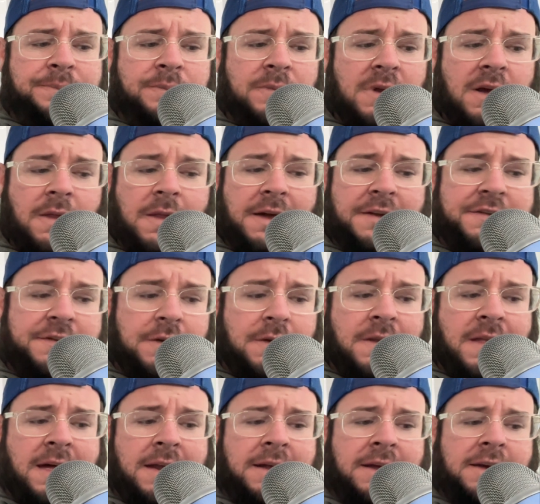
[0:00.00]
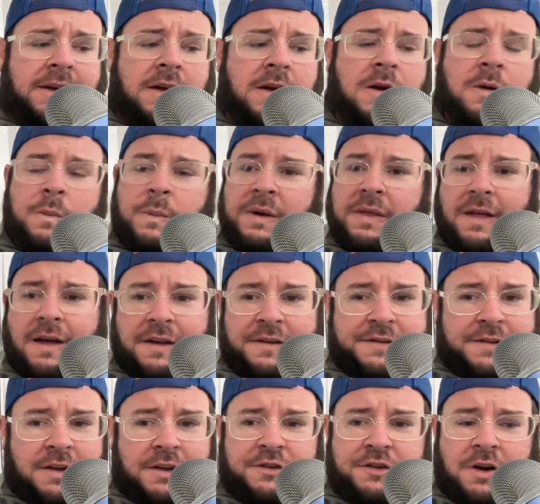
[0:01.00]
Alexei Oleinik. We
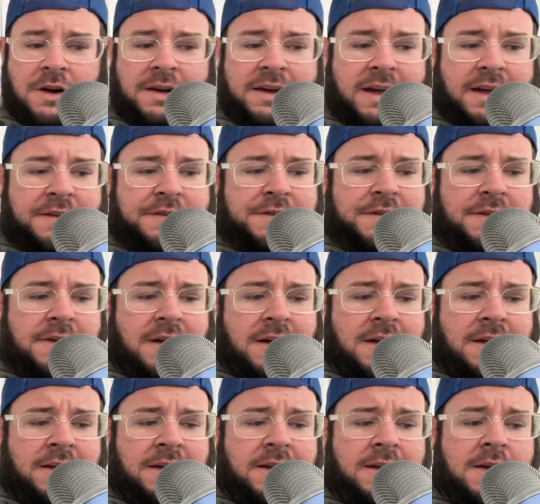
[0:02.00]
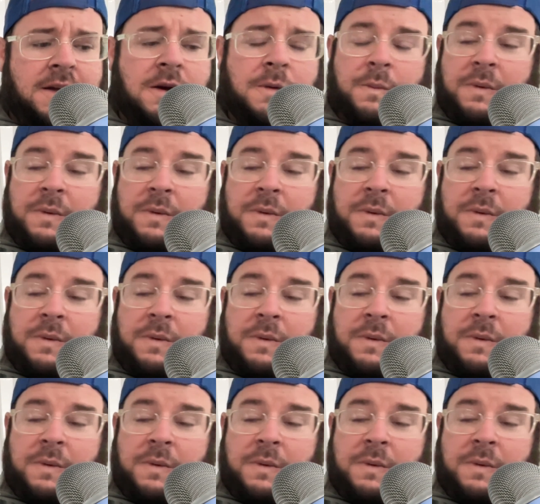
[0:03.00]
lost on John Castaneda.